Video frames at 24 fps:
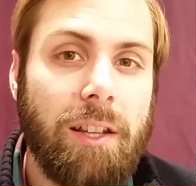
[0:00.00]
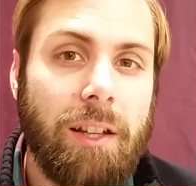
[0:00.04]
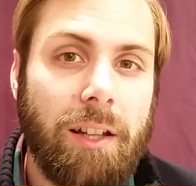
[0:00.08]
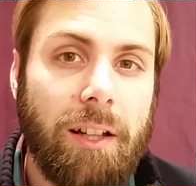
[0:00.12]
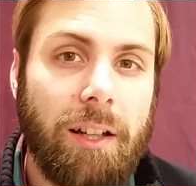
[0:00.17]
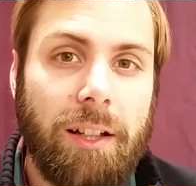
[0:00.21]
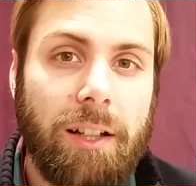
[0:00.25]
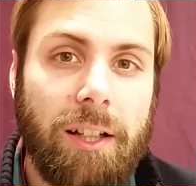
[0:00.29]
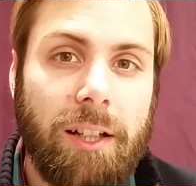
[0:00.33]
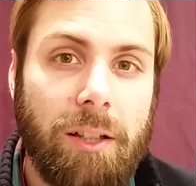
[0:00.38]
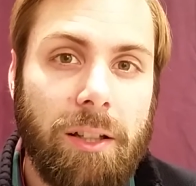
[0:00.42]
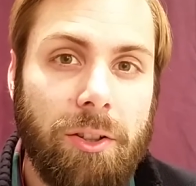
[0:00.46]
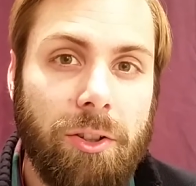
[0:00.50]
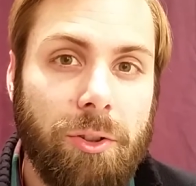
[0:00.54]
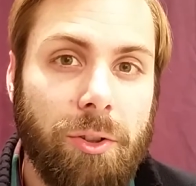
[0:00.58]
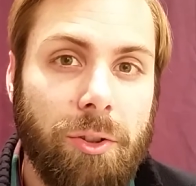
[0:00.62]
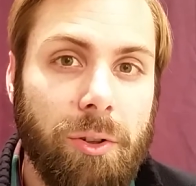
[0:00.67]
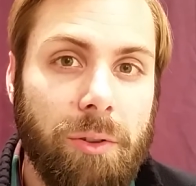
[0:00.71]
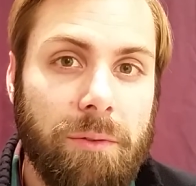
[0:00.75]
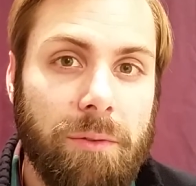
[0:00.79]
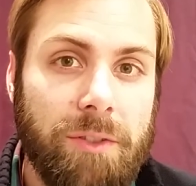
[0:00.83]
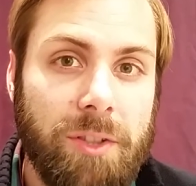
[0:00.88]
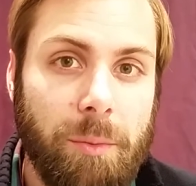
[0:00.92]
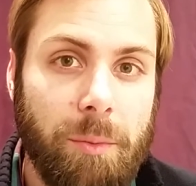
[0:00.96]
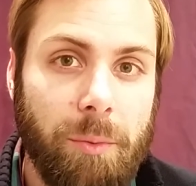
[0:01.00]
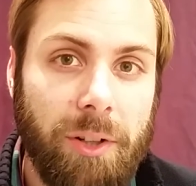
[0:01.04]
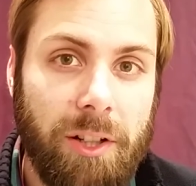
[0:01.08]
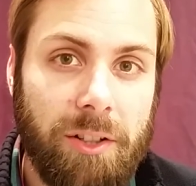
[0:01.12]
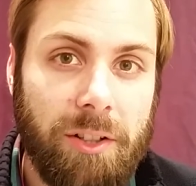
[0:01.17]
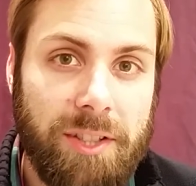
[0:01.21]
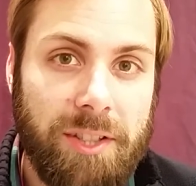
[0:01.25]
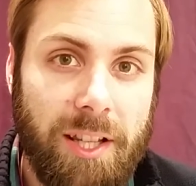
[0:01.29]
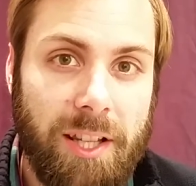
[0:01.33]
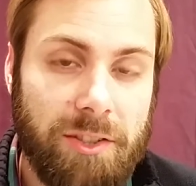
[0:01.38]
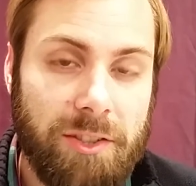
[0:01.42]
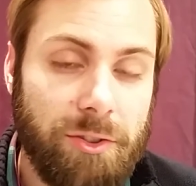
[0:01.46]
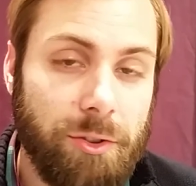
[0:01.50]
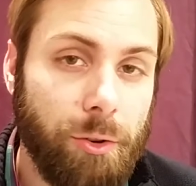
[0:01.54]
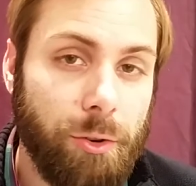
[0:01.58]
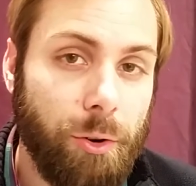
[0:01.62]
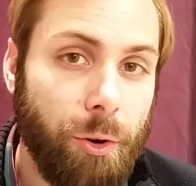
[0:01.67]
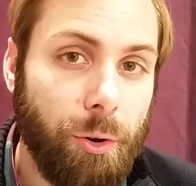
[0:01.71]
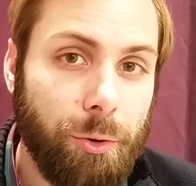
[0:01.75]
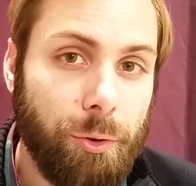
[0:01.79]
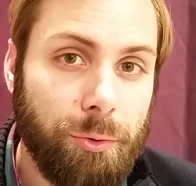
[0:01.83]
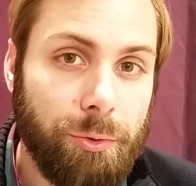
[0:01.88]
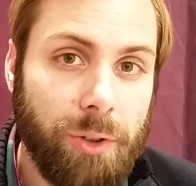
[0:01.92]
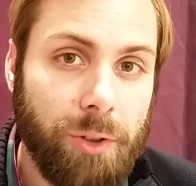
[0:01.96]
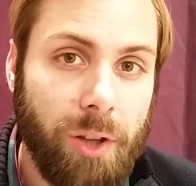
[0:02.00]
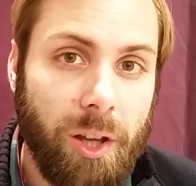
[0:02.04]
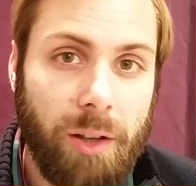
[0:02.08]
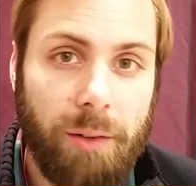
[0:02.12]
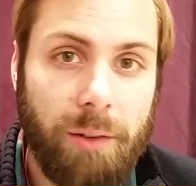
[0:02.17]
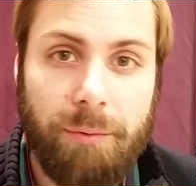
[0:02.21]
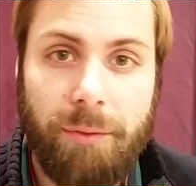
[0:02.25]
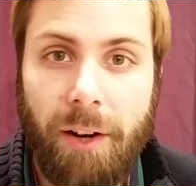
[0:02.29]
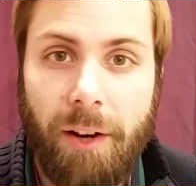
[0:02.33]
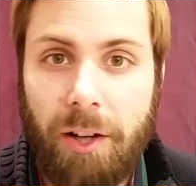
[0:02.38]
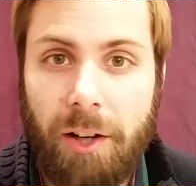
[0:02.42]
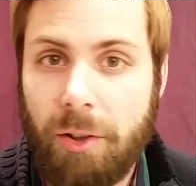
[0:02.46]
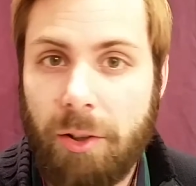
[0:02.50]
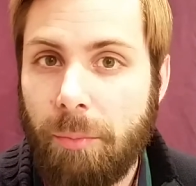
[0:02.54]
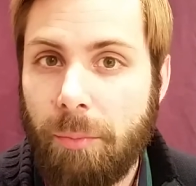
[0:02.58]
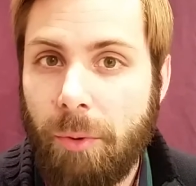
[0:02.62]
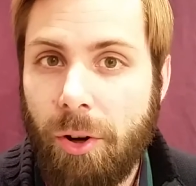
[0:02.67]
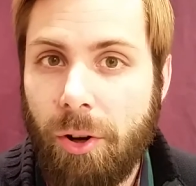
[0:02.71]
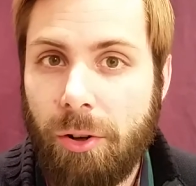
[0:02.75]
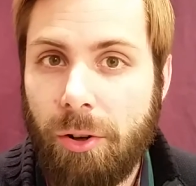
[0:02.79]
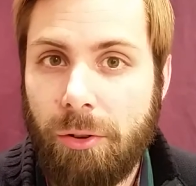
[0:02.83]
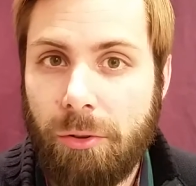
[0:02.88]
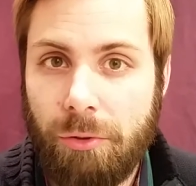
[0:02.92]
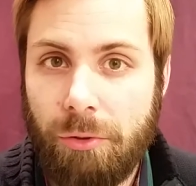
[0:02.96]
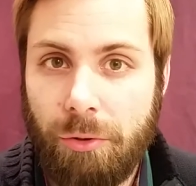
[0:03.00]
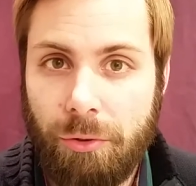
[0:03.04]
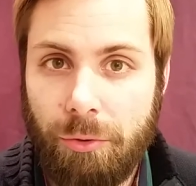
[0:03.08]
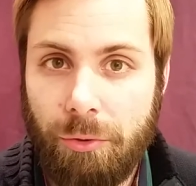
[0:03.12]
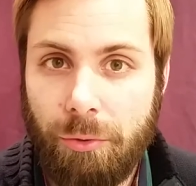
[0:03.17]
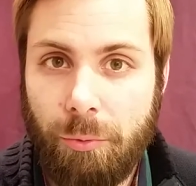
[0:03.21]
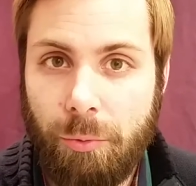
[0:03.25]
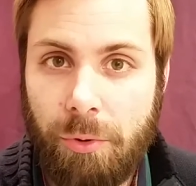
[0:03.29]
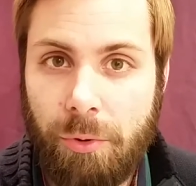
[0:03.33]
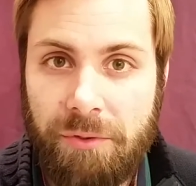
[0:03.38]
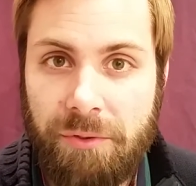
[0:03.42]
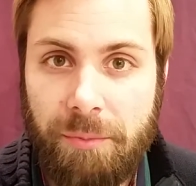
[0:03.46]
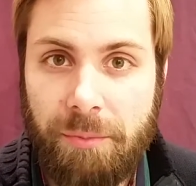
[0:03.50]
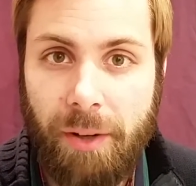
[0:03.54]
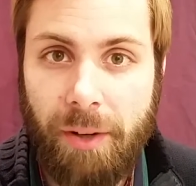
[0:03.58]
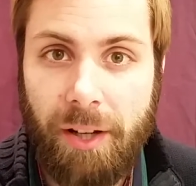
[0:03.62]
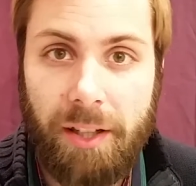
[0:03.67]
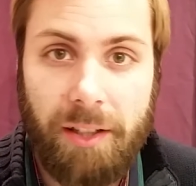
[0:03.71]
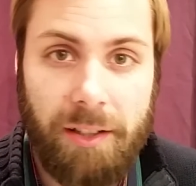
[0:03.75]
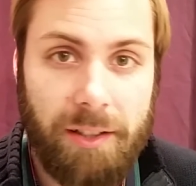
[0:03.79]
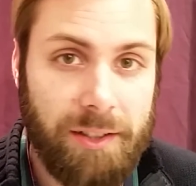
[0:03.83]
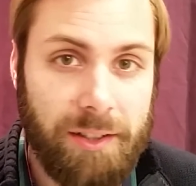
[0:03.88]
If someone else has their own Fireball or Wolf's Bite,